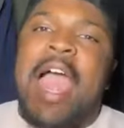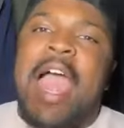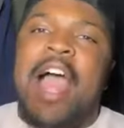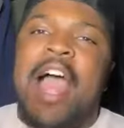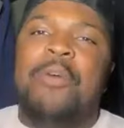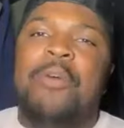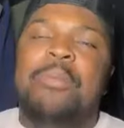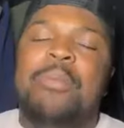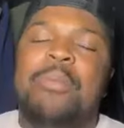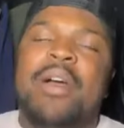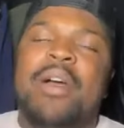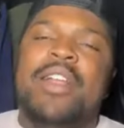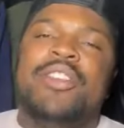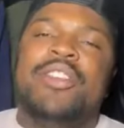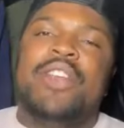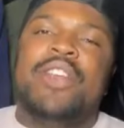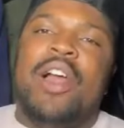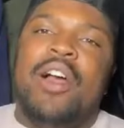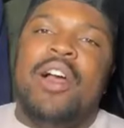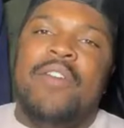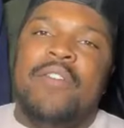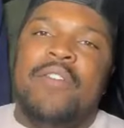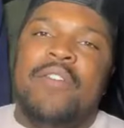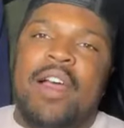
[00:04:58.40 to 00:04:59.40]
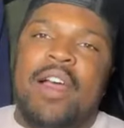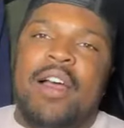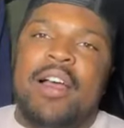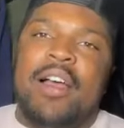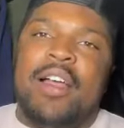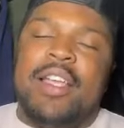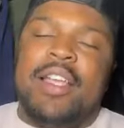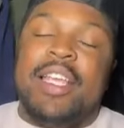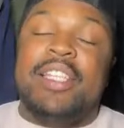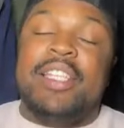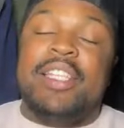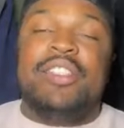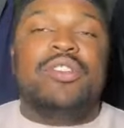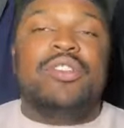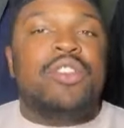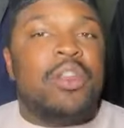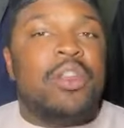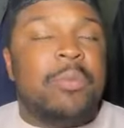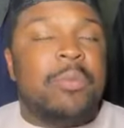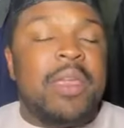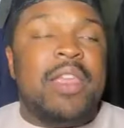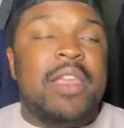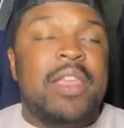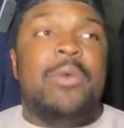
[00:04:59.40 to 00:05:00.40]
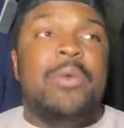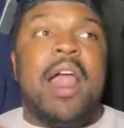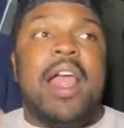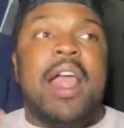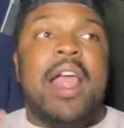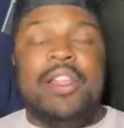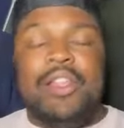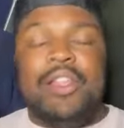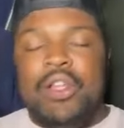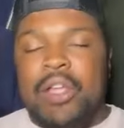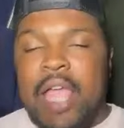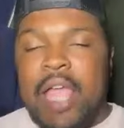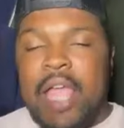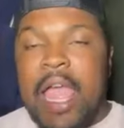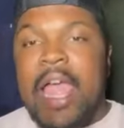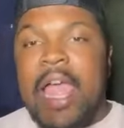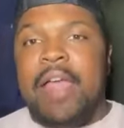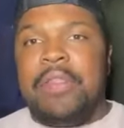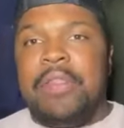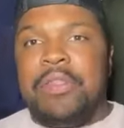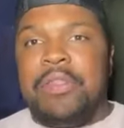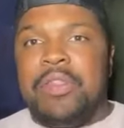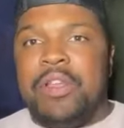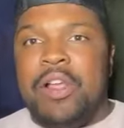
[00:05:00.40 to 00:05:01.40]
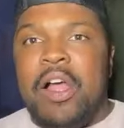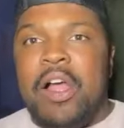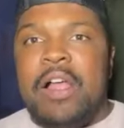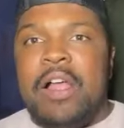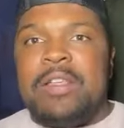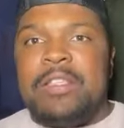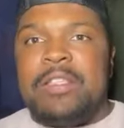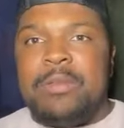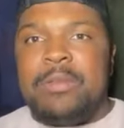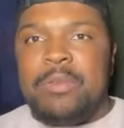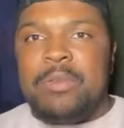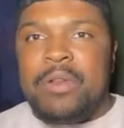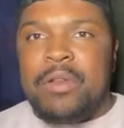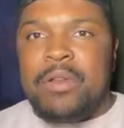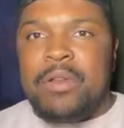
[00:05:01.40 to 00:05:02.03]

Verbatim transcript: how much of uh? Because to me, when I look at the costume